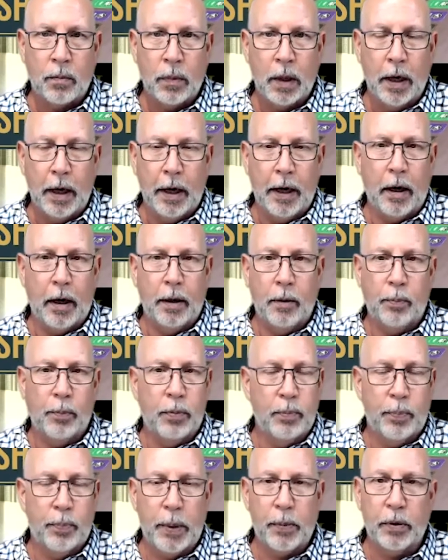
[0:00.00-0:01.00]
And, and
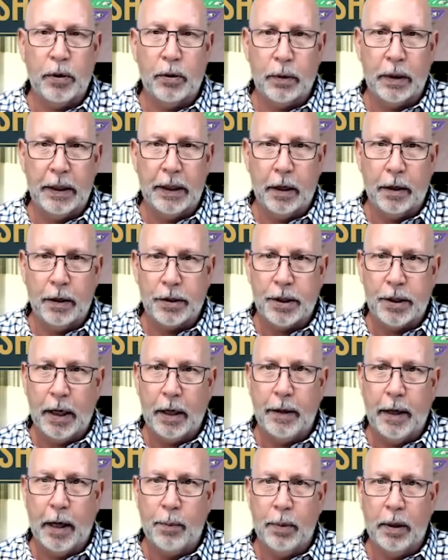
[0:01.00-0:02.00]
people don't really understand
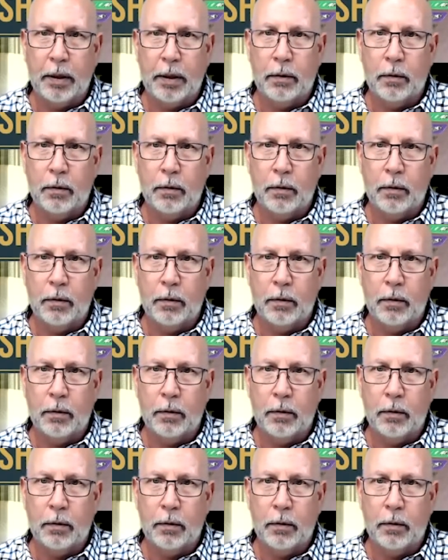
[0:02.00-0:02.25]
that, but